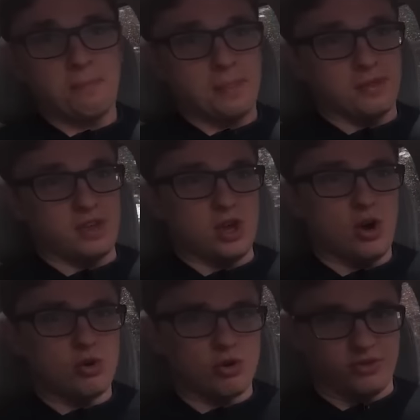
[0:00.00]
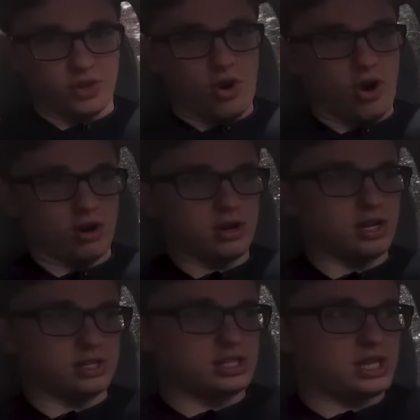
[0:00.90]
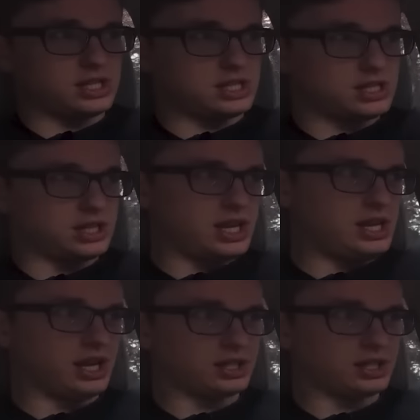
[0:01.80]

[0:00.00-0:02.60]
The owner of the car insists that he likes